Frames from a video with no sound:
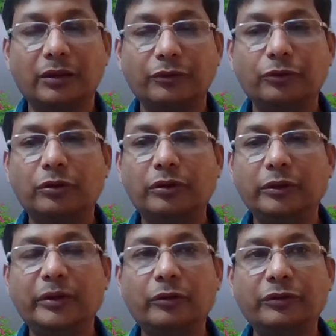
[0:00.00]
So
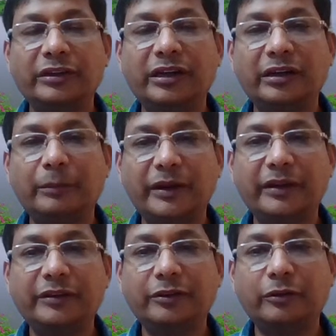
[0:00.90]
you can consider the
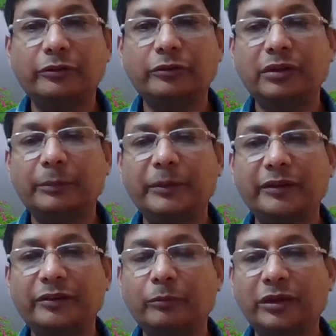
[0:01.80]
prediction also, the
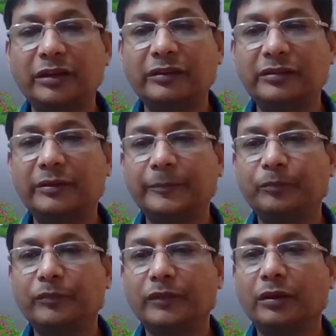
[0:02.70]
prediction models
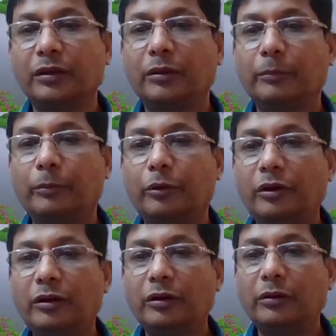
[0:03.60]

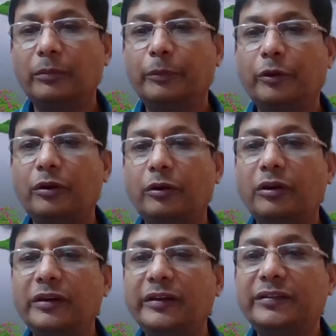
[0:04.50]
for
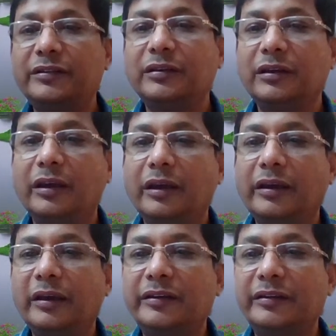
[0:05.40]
all these
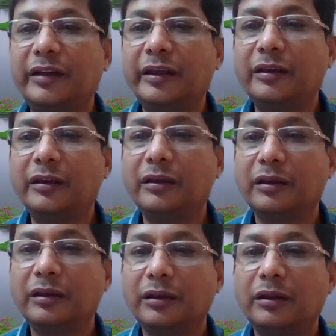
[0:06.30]
cases, like
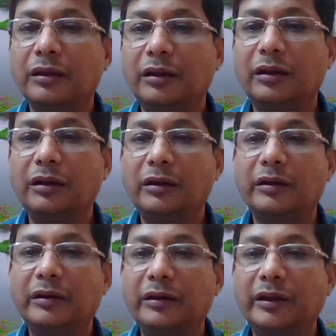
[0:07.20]

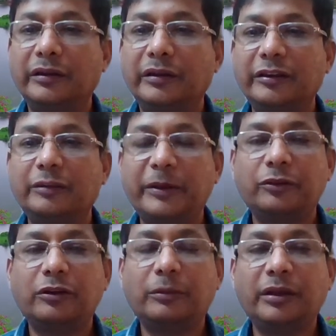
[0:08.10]
that
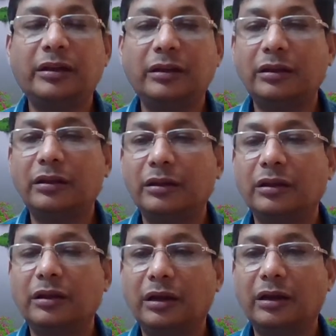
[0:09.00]
inspection of the
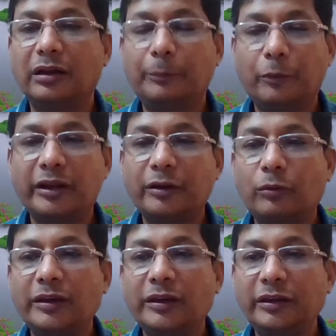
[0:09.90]
product
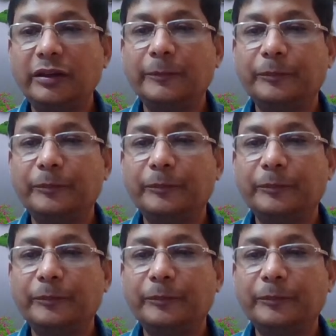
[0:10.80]
quality